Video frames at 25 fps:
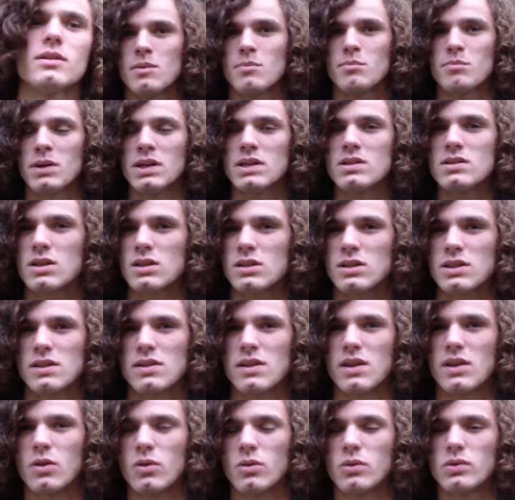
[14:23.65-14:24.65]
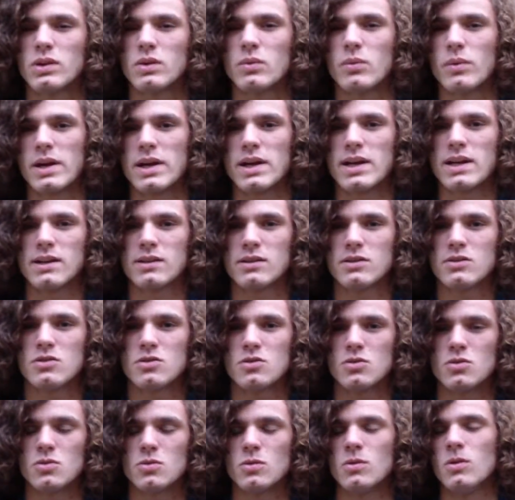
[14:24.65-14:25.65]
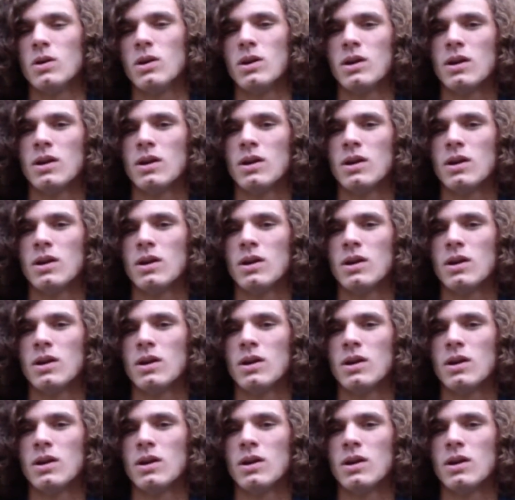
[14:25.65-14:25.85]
Basically, the only way to